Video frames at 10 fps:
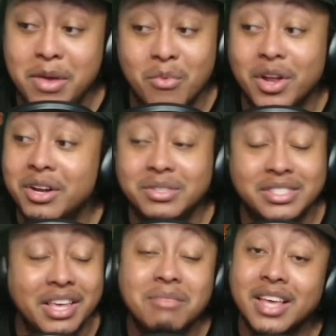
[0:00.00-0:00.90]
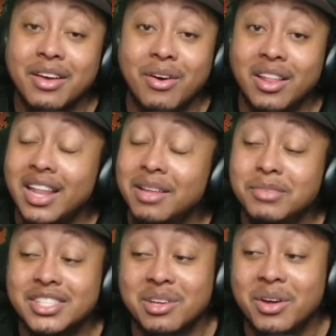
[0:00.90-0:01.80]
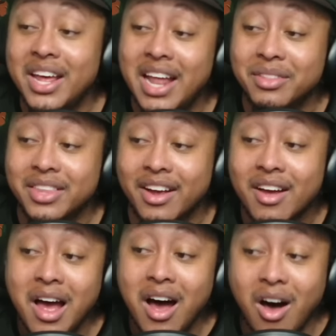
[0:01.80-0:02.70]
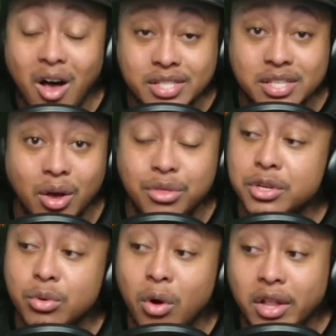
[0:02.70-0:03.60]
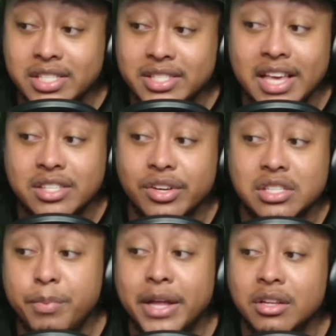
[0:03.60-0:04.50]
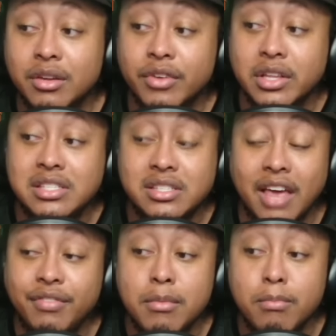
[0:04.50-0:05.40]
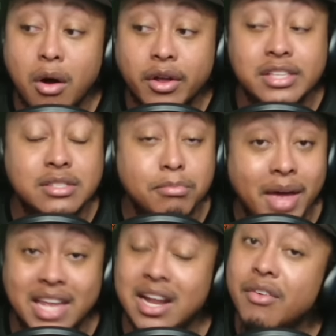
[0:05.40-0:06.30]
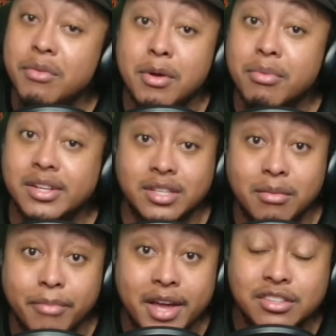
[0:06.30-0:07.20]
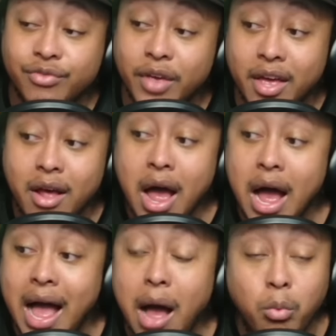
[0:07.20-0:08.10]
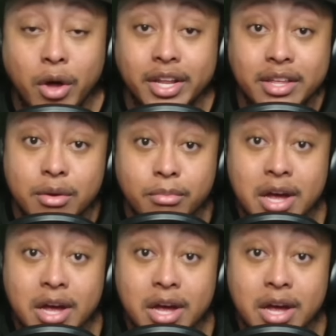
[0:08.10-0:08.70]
one of those teams. I ain't going to lie. Let me just throw that out there. Also, the New Orleans Saints are expected to release safety Marcus Maye. And I remember as a Commanders fan, I wanted him